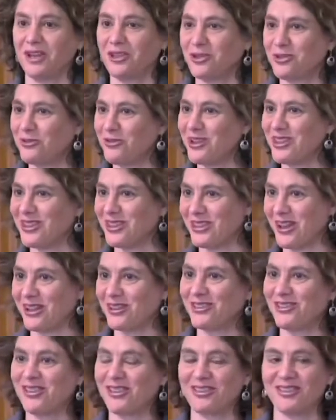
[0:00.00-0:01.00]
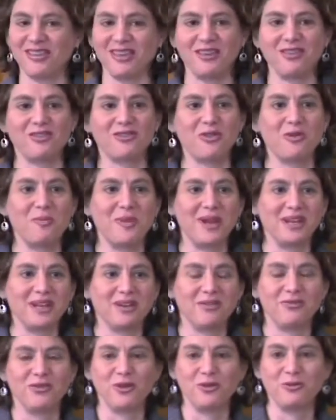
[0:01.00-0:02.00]
Nature. It's nice to see so many
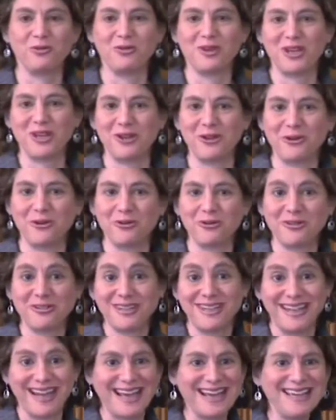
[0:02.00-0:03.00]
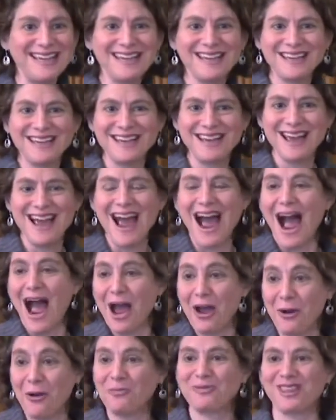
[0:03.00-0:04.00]
of you here today.
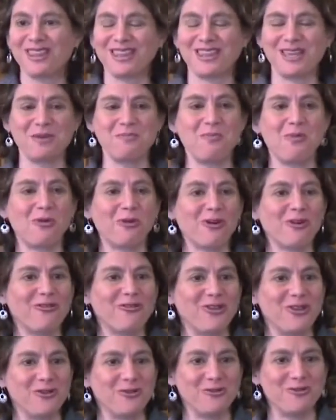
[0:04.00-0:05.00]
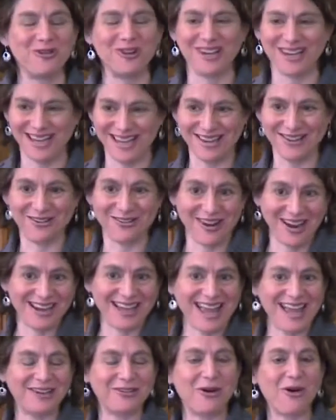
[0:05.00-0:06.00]
I hope to see more of you here
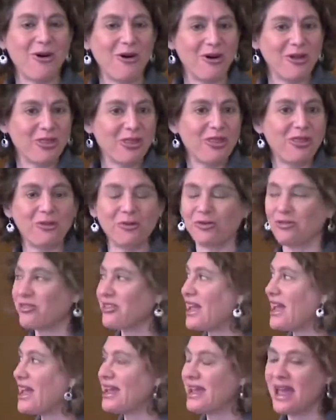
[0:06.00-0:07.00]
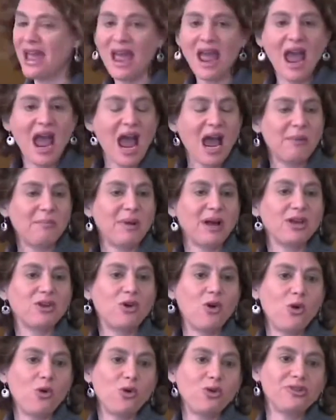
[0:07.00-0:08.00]
again on Thursday. And my
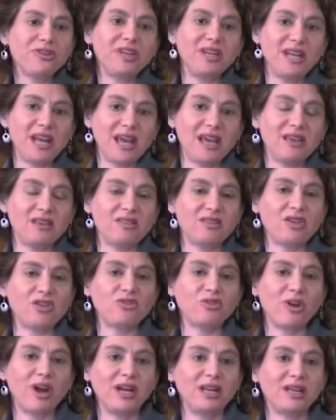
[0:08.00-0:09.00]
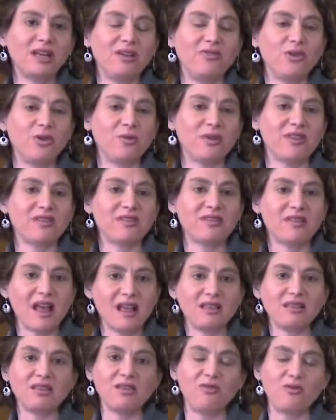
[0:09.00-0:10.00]
goal today is to try to give you a
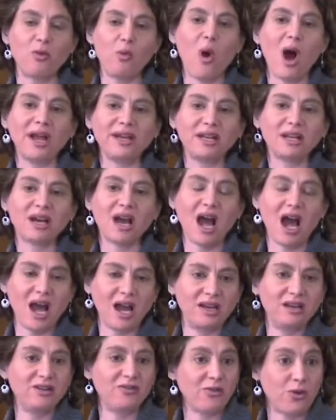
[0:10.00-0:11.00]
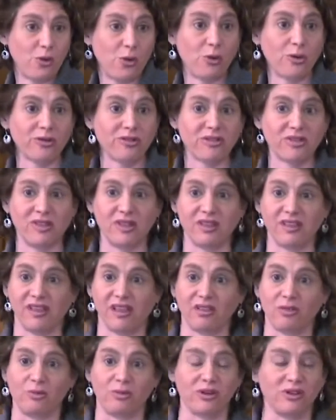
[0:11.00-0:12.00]
sense of what kind of course this
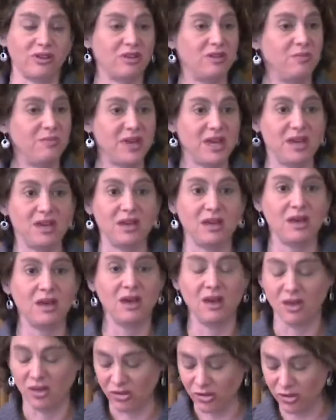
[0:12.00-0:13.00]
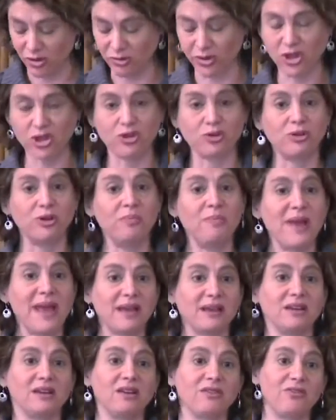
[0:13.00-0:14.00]
is going to be so that you can
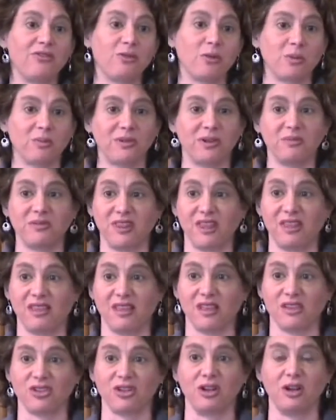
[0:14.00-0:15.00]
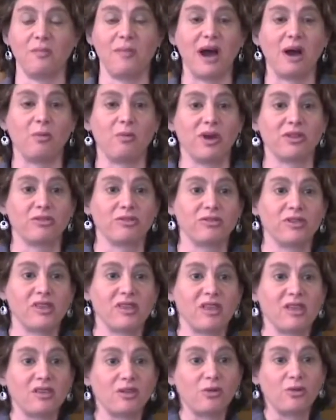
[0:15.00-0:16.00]
make an informed decision about whether
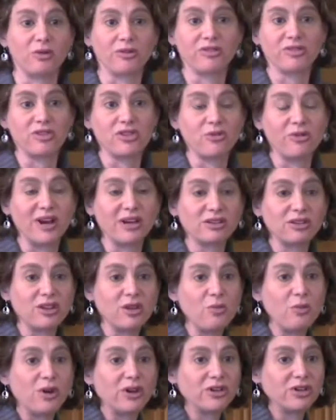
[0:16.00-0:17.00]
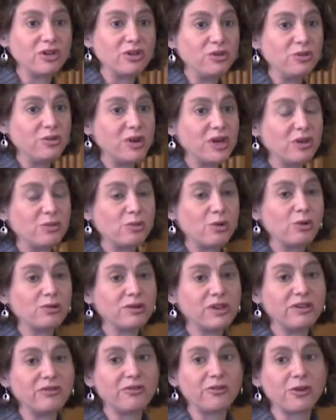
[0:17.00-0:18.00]
this is a course that you actually want to
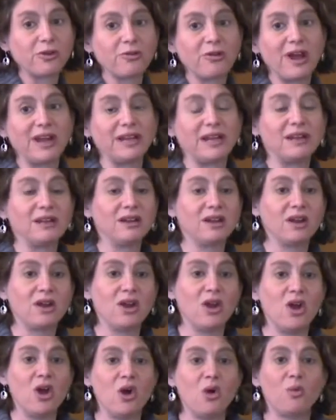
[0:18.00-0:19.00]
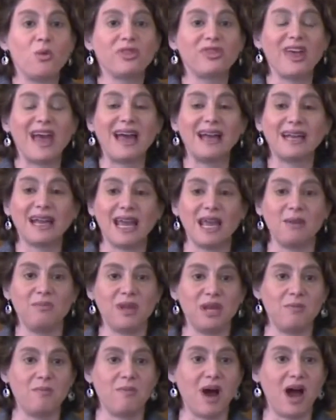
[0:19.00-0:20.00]
enroll in for credit. With that aim
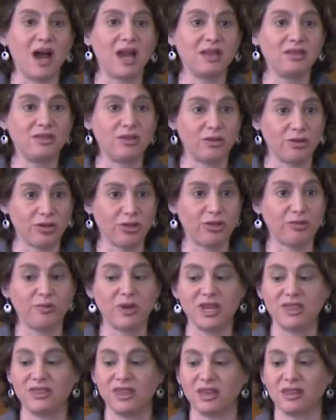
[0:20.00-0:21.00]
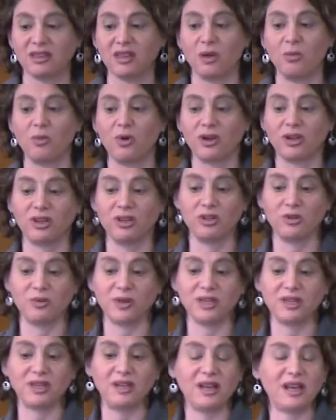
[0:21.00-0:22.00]
in mind, there are three things I want to do
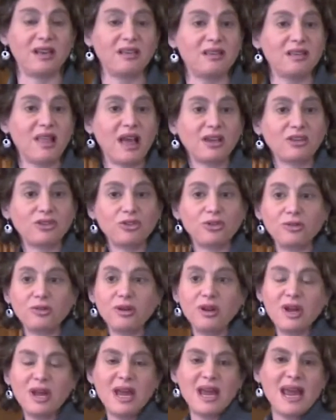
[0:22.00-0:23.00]
in today's lecture.